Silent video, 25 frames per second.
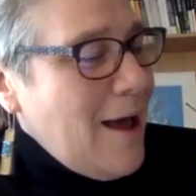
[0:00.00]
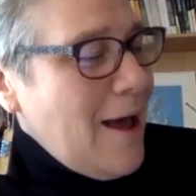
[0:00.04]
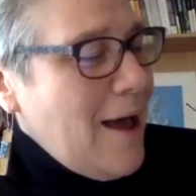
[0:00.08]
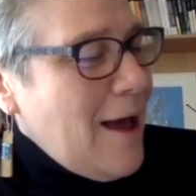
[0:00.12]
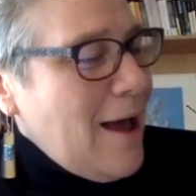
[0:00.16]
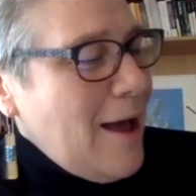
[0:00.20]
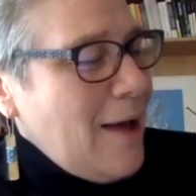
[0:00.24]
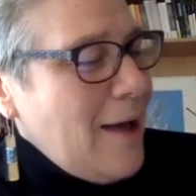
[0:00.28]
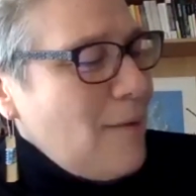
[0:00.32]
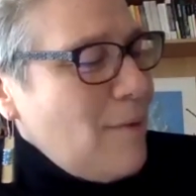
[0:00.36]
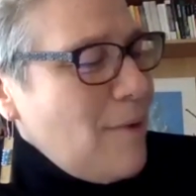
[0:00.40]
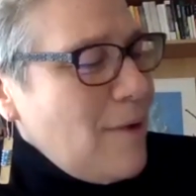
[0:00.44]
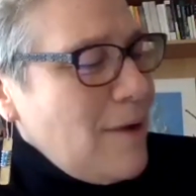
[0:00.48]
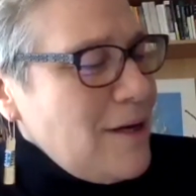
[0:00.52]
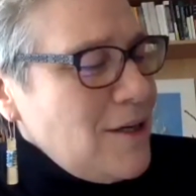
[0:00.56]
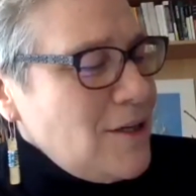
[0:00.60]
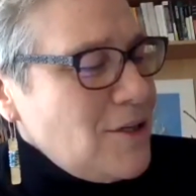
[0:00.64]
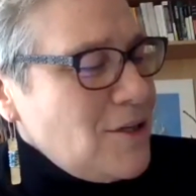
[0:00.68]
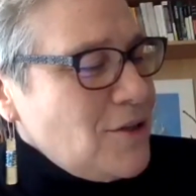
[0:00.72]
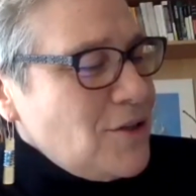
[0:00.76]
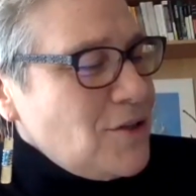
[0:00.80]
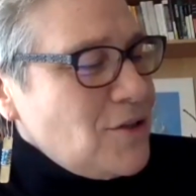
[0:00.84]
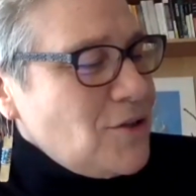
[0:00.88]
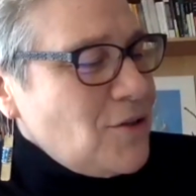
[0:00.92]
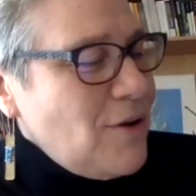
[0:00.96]
I want to
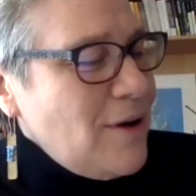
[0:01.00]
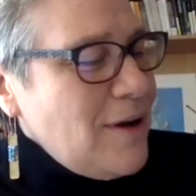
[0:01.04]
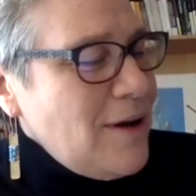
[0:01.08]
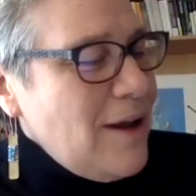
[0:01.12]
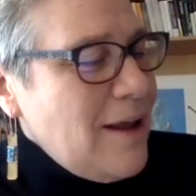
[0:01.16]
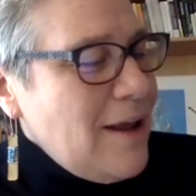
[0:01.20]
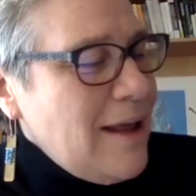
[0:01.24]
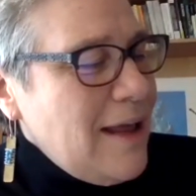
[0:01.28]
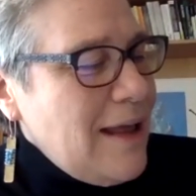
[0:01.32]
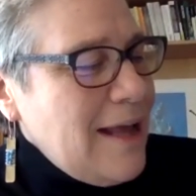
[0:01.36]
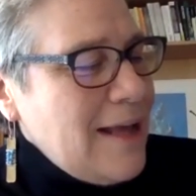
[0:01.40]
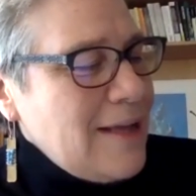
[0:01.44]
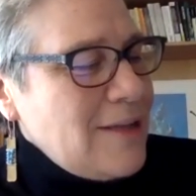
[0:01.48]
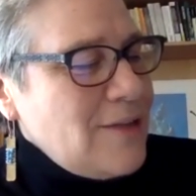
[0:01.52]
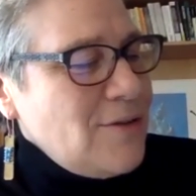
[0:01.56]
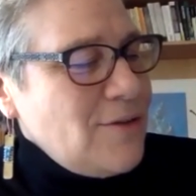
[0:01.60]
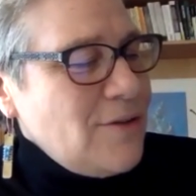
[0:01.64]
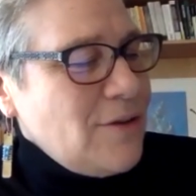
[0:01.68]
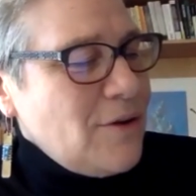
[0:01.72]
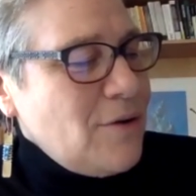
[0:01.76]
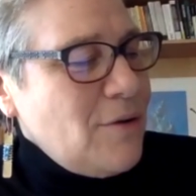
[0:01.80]
try to answer the